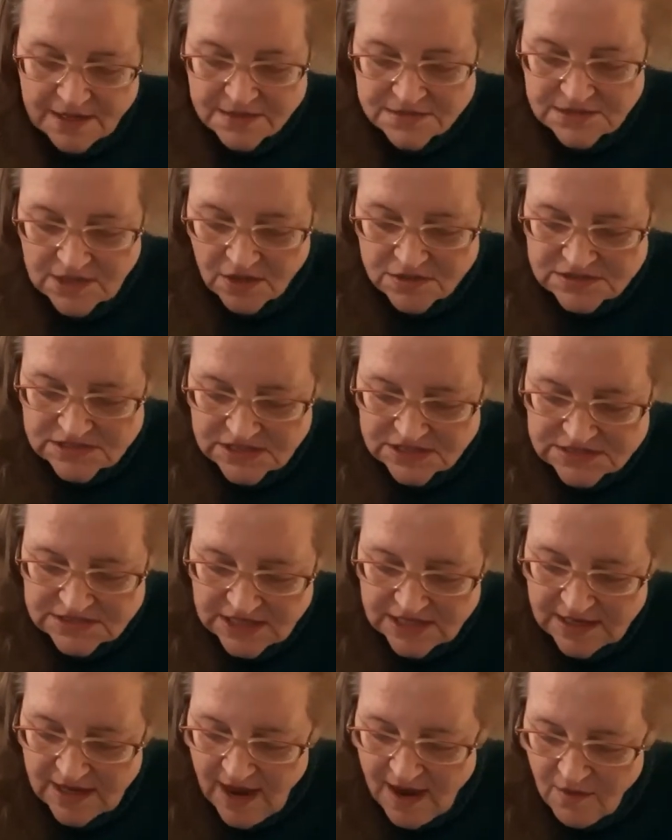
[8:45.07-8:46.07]
is on
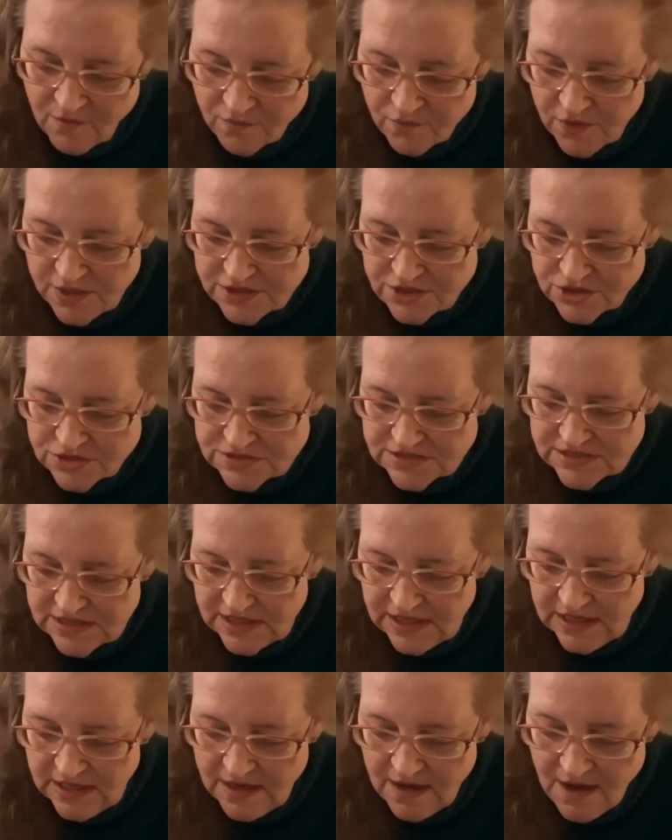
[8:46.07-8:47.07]
16 count
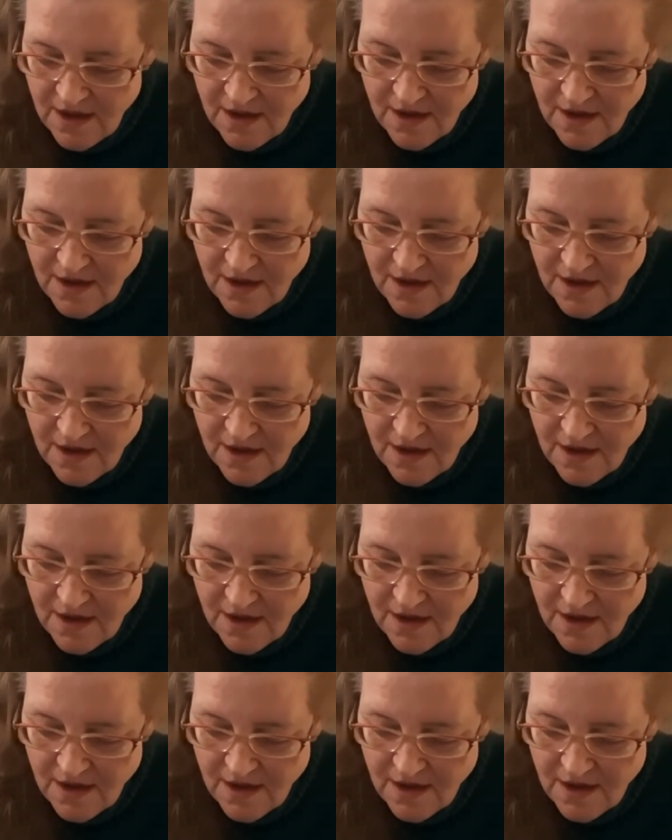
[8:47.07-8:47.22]
Regency